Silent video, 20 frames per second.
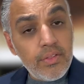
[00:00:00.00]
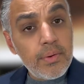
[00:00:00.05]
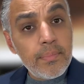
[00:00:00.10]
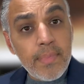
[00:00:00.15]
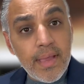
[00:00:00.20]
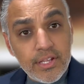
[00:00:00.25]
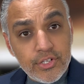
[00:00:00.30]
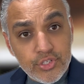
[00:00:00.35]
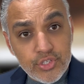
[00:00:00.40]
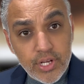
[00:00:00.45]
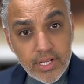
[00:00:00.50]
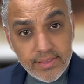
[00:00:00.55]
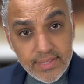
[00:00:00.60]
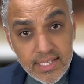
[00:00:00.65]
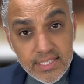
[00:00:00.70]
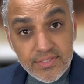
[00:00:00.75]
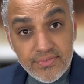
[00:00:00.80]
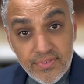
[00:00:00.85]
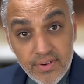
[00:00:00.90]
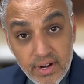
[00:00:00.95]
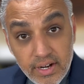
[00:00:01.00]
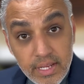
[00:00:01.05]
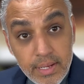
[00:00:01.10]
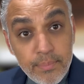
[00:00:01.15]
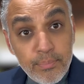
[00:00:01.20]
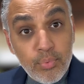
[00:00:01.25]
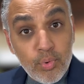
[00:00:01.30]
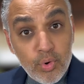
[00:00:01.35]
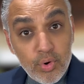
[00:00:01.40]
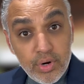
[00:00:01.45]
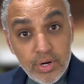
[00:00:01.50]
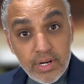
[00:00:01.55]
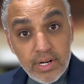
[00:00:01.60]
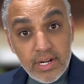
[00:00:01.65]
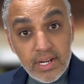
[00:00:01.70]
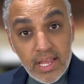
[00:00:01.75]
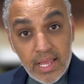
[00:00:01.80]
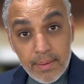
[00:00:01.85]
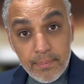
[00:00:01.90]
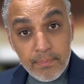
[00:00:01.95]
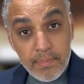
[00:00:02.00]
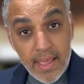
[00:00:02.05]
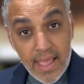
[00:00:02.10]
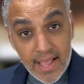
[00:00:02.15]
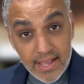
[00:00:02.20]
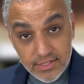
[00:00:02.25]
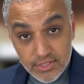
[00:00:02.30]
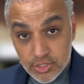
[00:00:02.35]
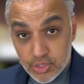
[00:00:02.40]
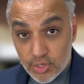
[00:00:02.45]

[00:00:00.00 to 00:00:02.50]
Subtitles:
metric that's very important and banks